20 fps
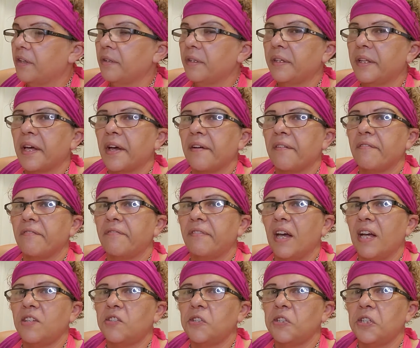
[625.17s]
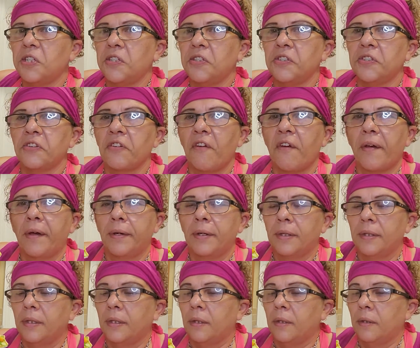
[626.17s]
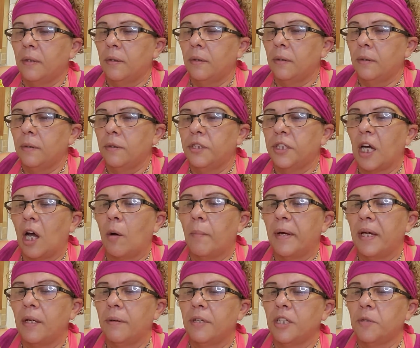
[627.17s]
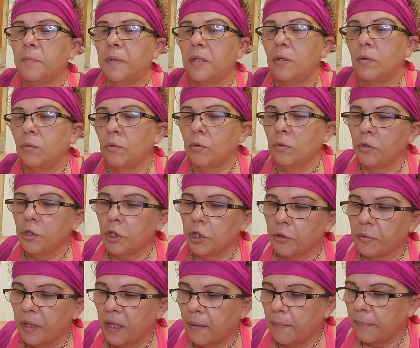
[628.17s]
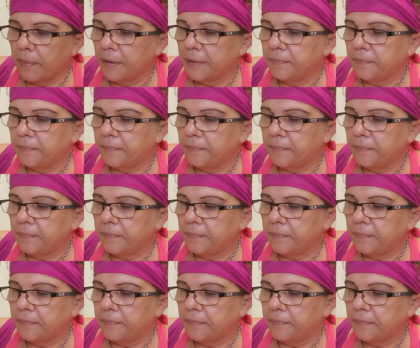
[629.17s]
Look at that. Veggies, chow mein, crispy noodles, shrimp.